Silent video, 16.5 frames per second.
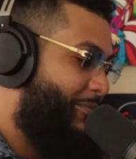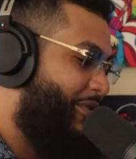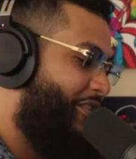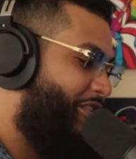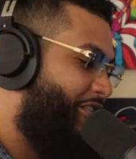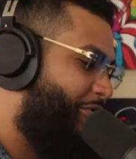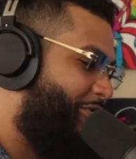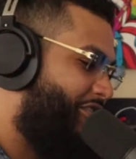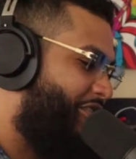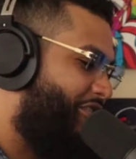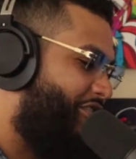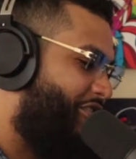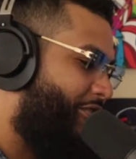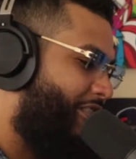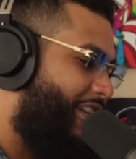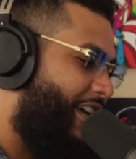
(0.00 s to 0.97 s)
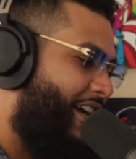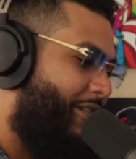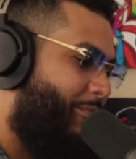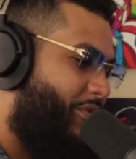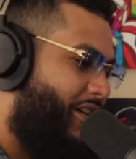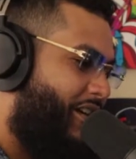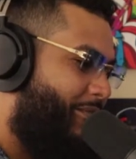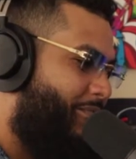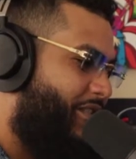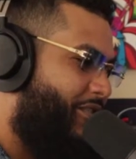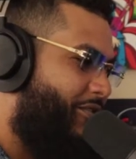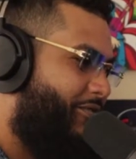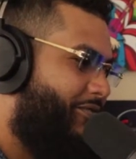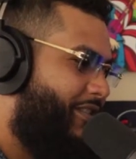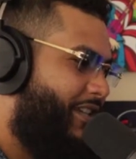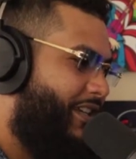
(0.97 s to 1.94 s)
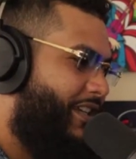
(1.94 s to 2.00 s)
But you know what's also a lot of bread,
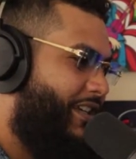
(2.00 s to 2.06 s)
bro?